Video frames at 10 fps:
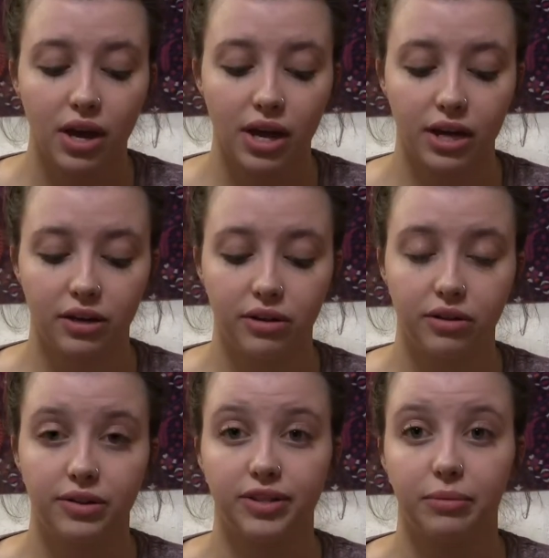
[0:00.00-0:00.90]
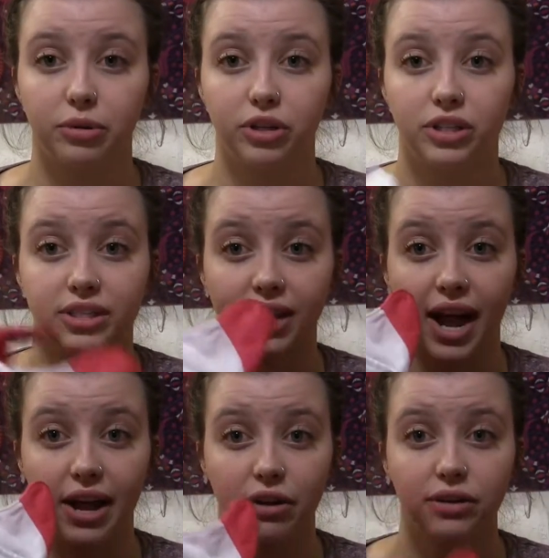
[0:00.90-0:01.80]
in similar
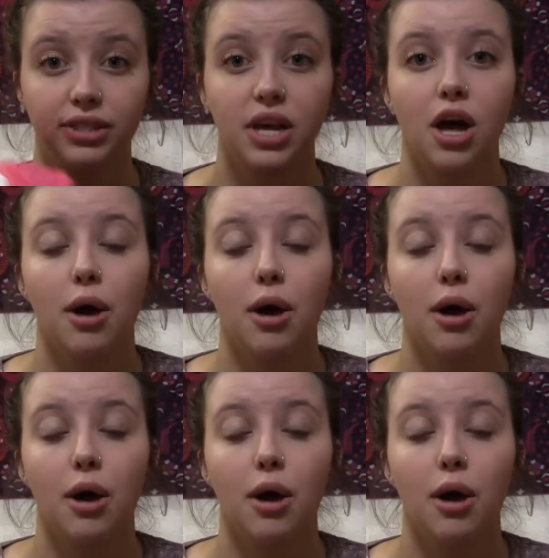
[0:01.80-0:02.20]
styles.